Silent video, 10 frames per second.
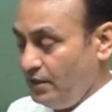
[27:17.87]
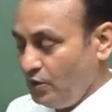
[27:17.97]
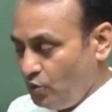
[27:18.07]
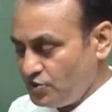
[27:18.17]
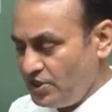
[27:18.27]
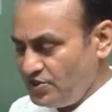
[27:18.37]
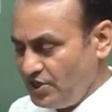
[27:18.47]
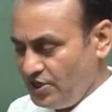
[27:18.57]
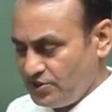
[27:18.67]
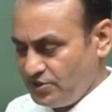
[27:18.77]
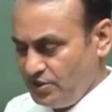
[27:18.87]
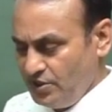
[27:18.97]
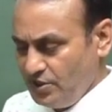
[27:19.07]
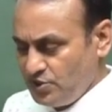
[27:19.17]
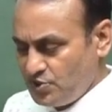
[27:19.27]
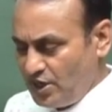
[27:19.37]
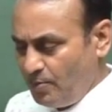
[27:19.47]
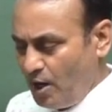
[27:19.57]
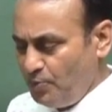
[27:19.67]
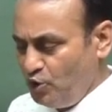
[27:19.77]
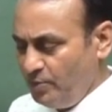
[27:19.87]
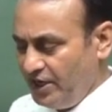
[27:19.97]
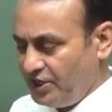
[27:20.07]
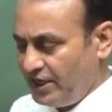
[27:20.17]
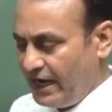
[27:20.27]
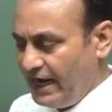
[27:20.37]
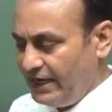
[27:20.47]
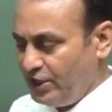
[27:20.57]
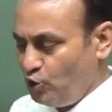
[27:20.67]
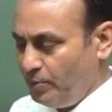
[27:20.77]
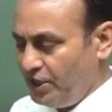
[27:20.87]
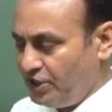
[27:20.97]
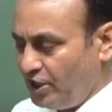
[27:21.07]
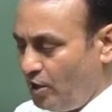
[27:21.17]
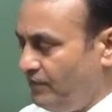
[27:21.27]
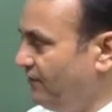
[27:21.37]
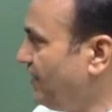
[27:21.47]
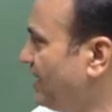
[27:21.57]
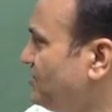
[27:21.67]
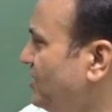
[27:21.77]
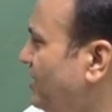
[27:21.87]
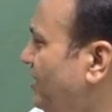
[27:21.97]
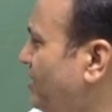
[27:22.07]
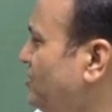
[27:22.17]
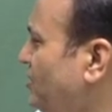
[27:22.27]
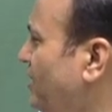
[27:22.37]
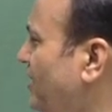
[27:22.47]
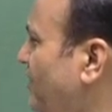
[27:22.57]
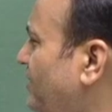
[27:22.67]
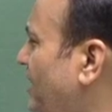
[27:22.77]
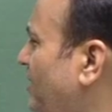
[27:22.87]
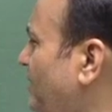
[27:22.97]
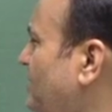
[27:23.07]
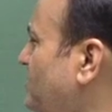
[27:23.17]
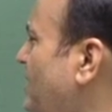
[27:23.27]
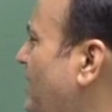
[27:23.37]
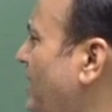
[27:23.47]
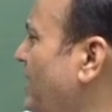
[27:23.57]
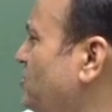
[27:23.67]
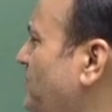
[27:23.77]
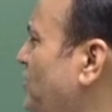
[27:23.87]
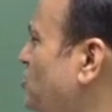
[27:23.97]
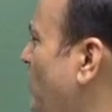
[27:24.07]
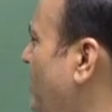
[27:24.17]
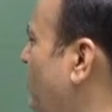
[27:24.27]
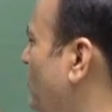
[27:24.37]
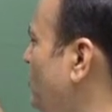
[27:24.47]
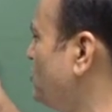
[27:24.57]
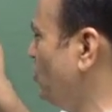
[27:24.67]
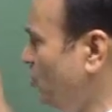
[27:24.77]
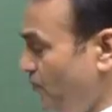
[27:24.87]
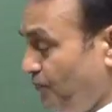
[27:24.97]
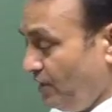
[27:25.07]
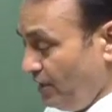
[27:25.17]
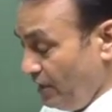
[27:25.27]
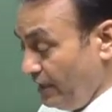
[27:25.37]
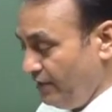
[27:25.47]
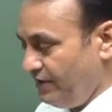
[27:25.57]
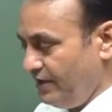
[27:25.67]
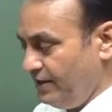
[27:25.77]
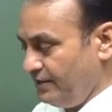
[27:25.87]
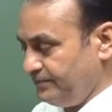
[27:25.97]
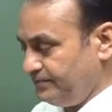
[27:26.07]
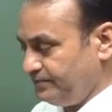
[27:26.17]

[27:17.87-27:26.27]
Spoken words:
Question says sum of numerator and denominator of a fraction is 11. That means x plus y equals to 11.